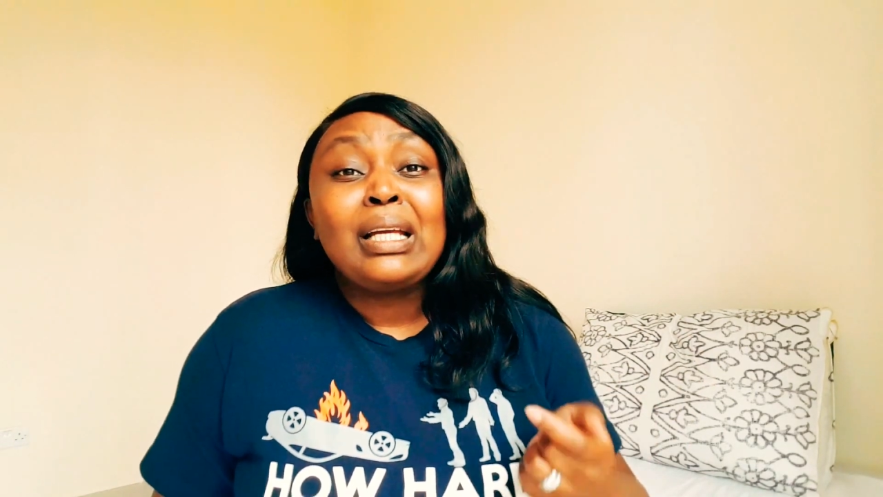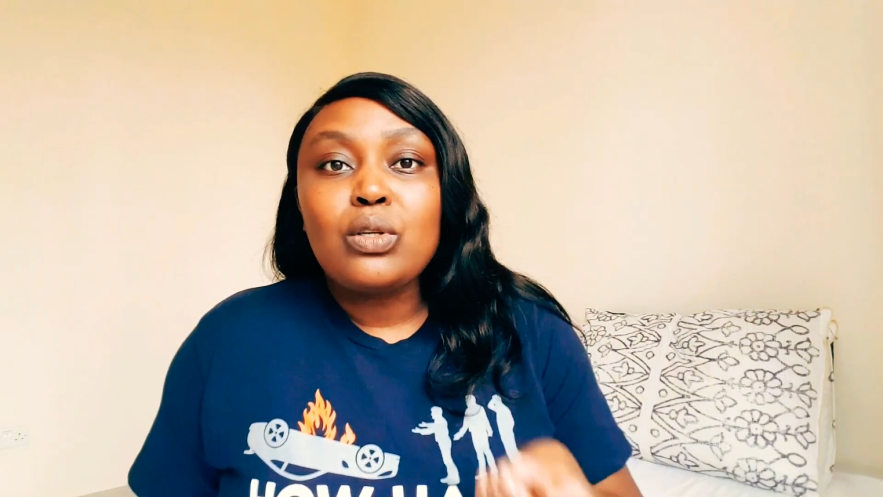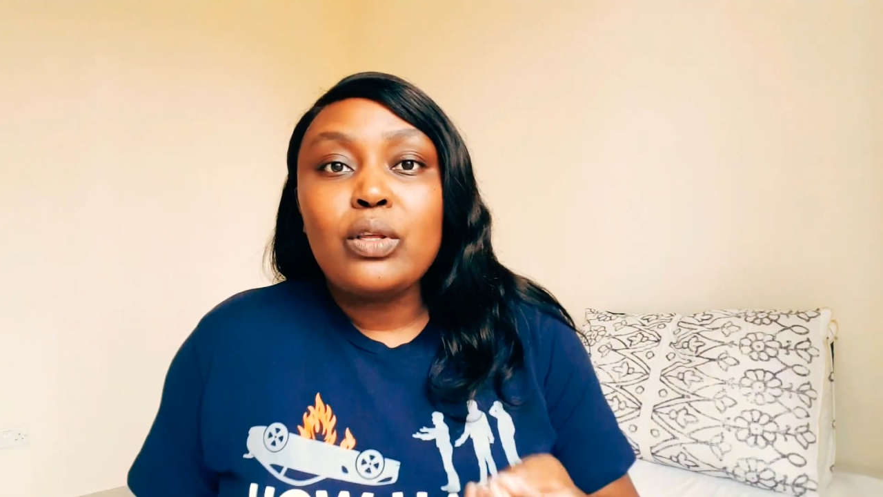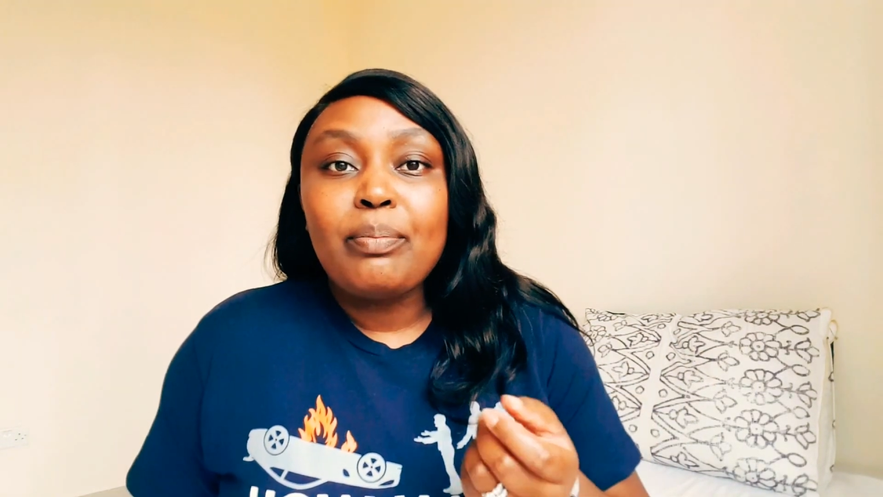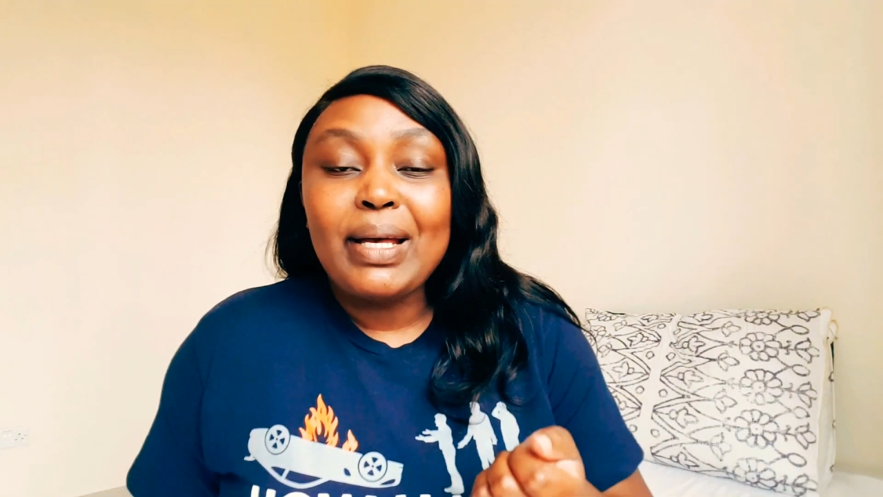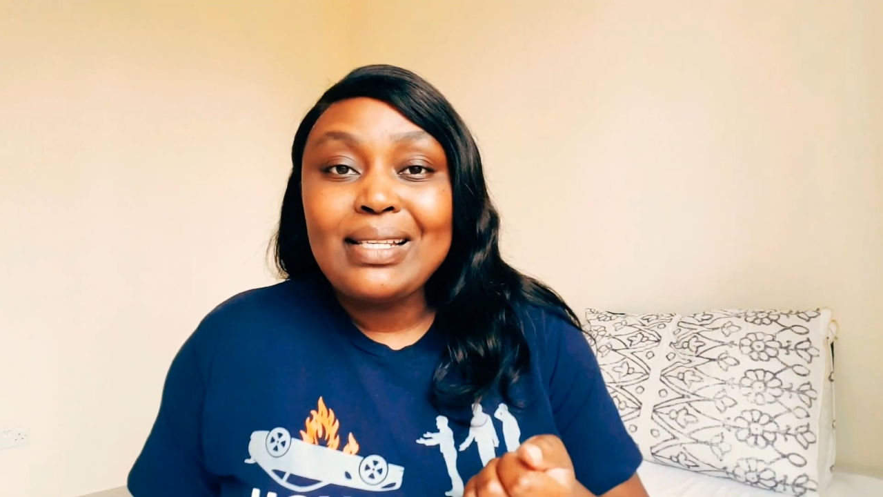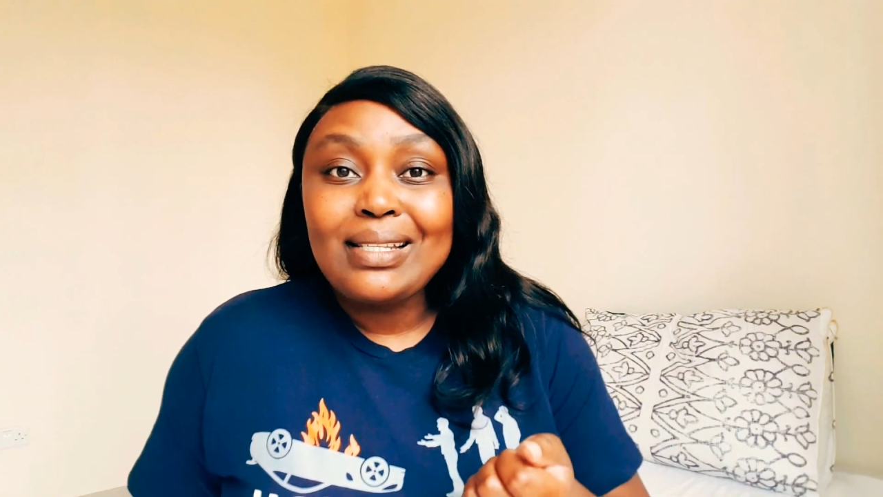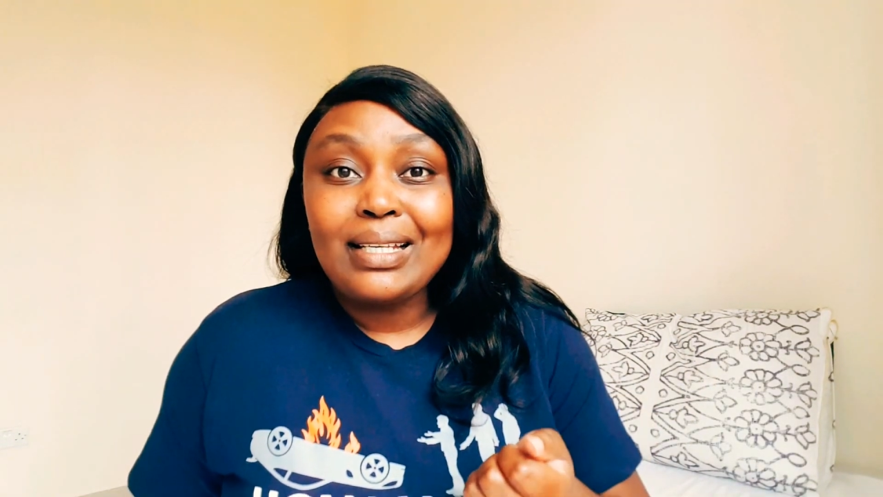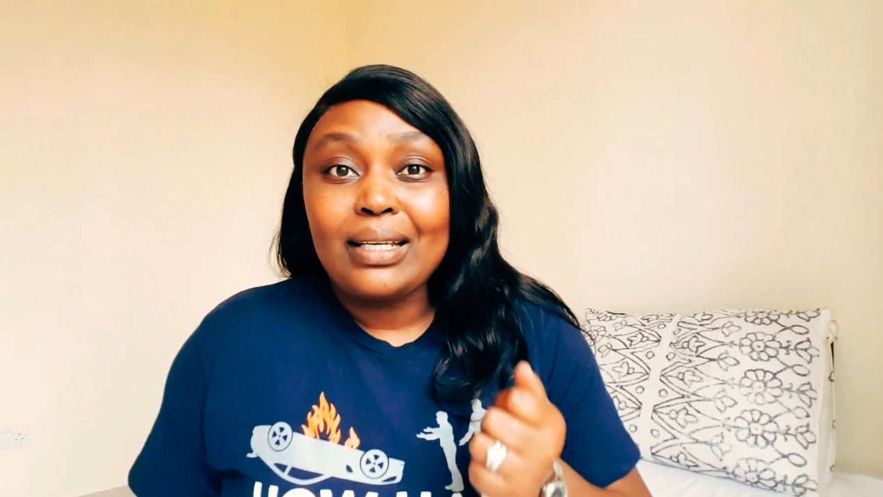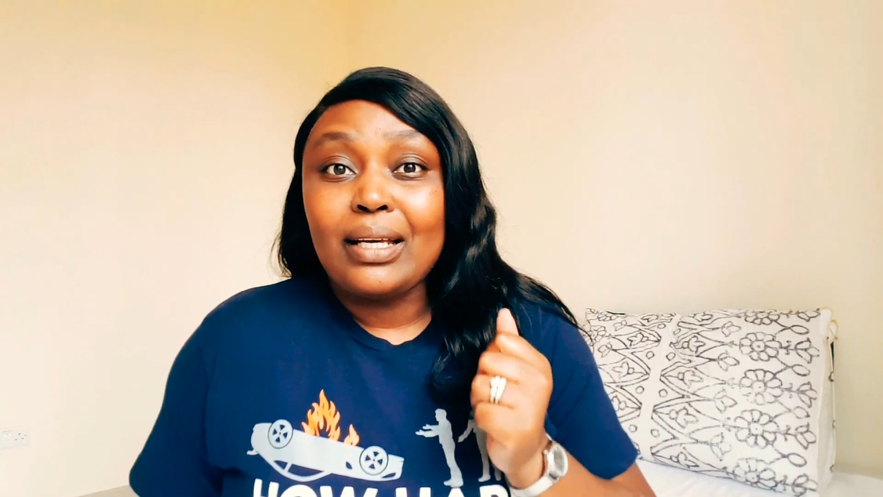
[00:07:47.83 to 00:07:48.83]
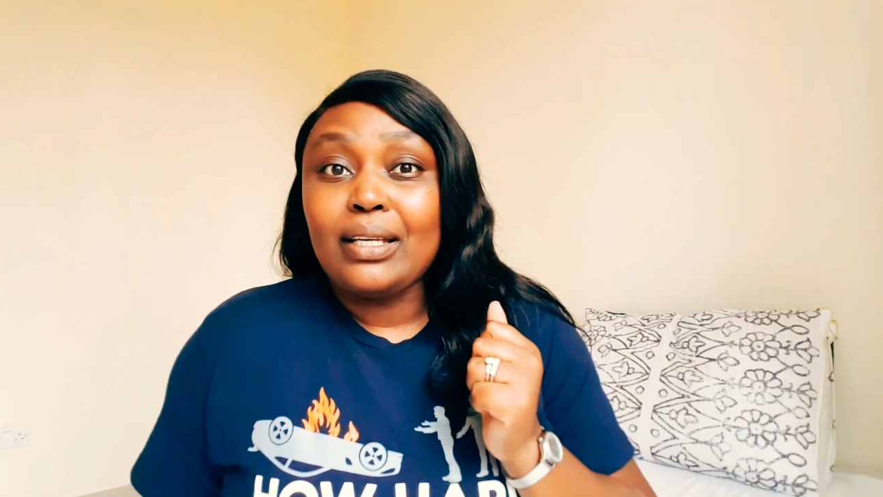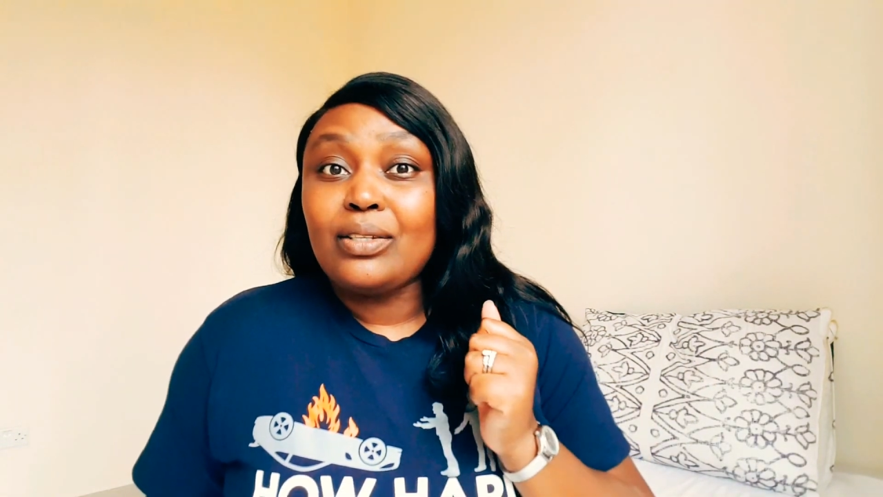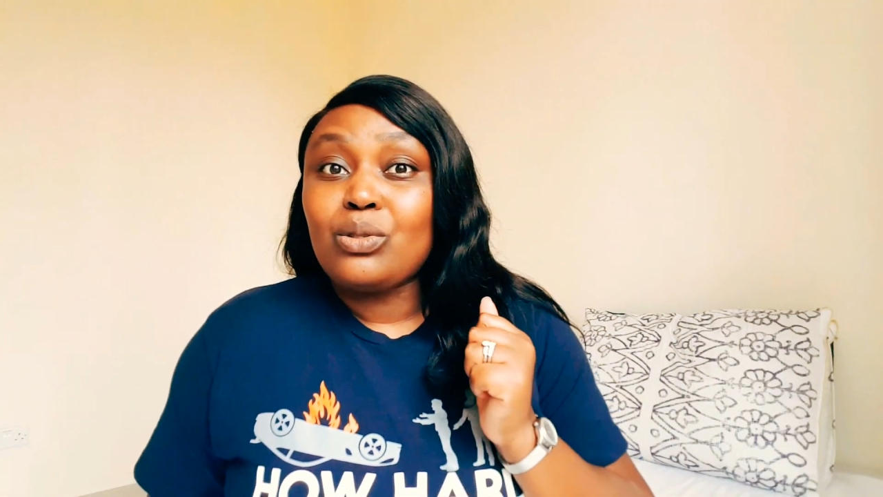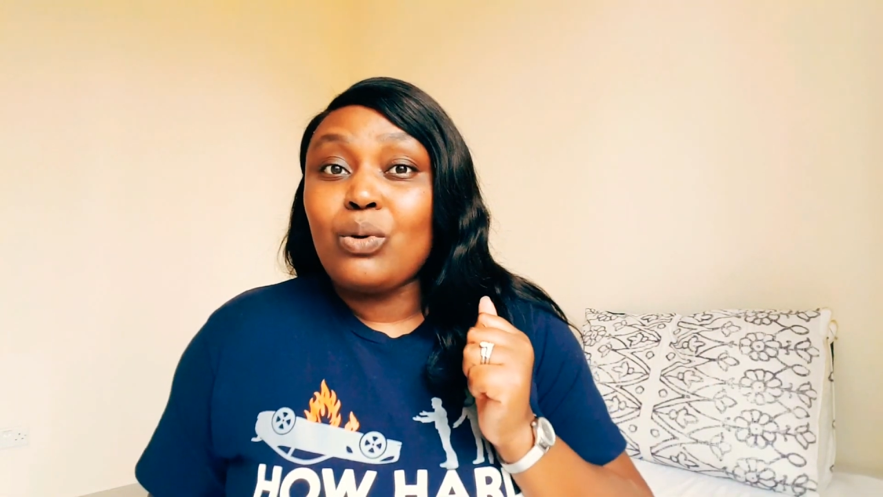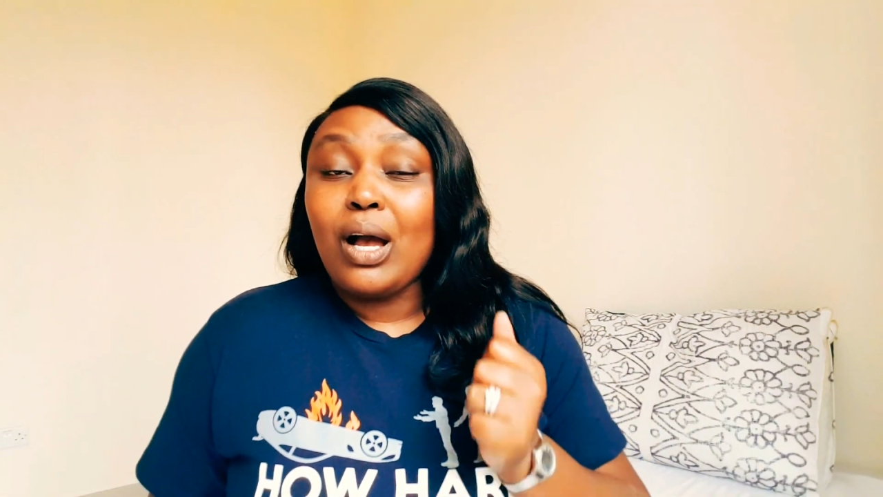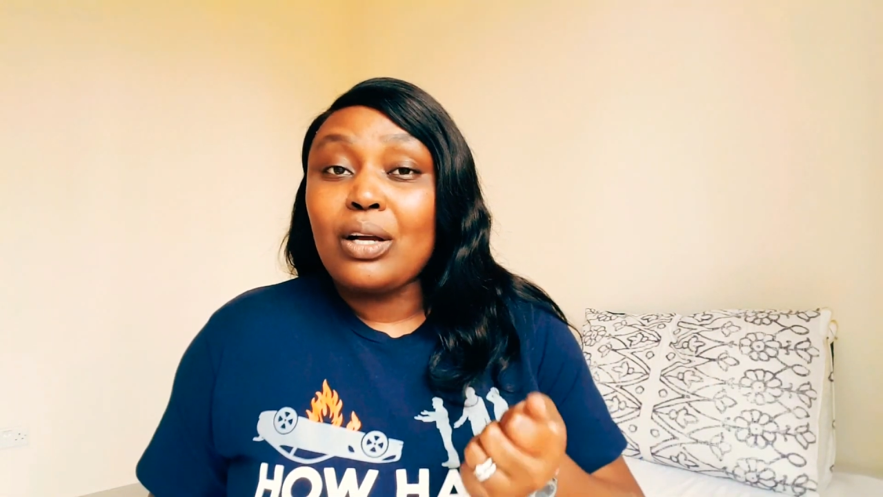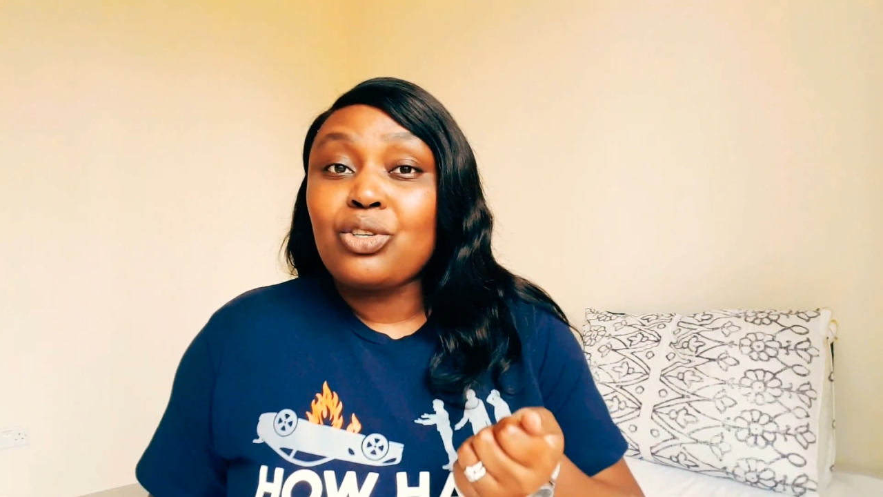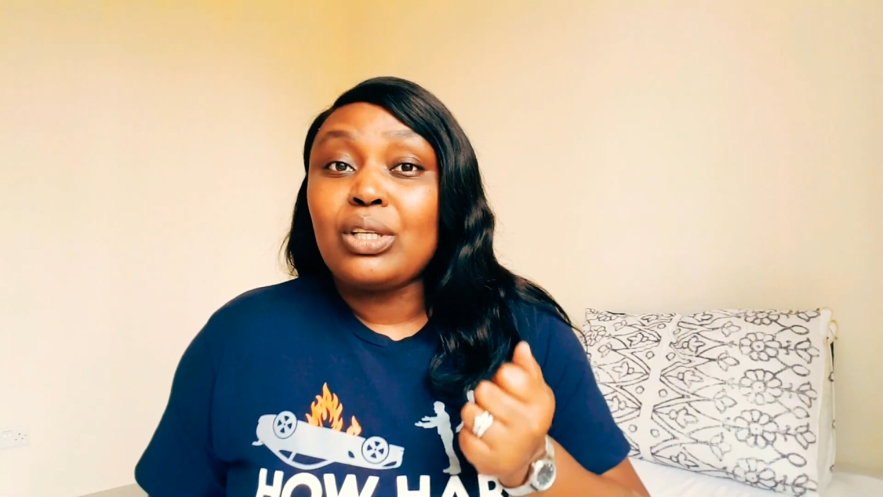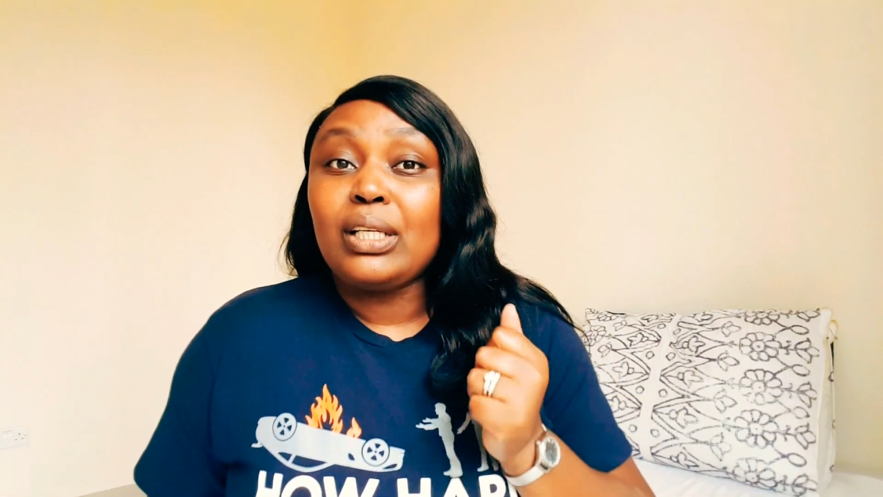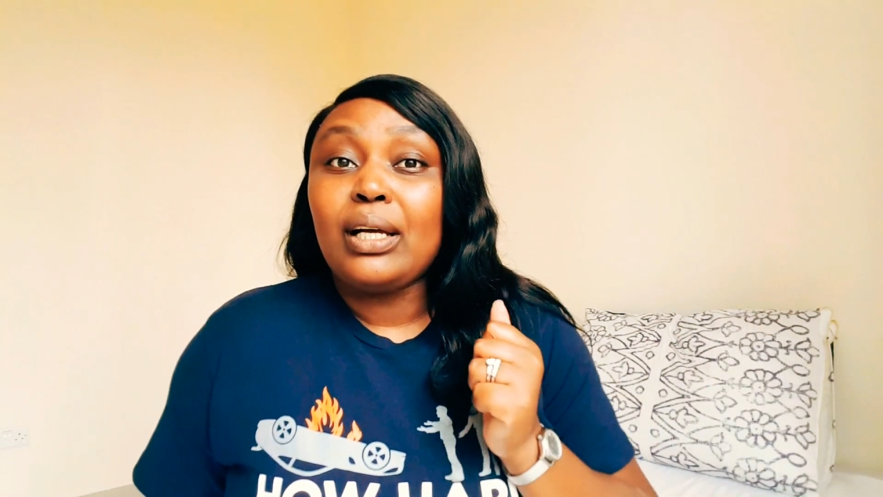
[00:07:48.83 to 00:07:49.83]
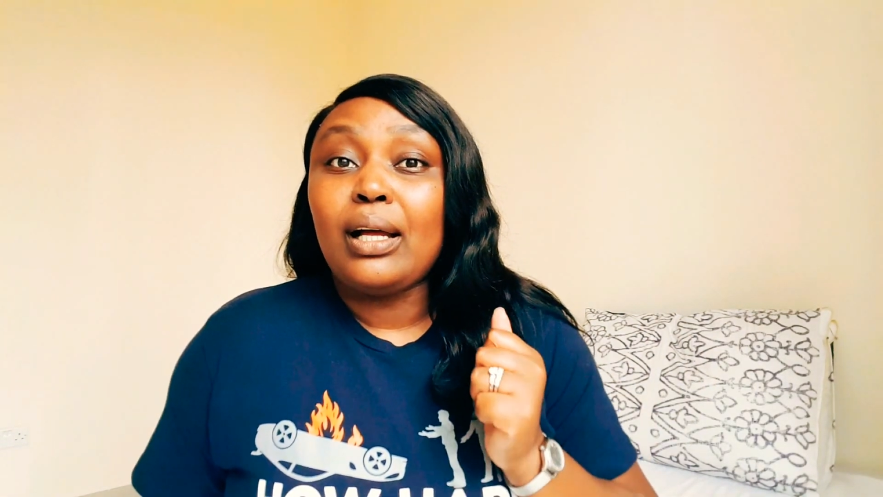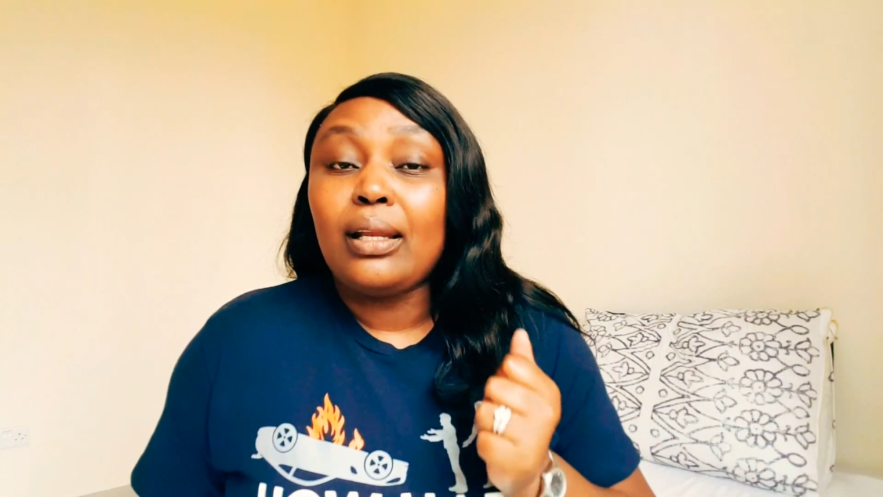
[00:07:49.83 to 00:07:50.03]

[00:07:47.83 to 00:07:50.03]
So the best thing is to actually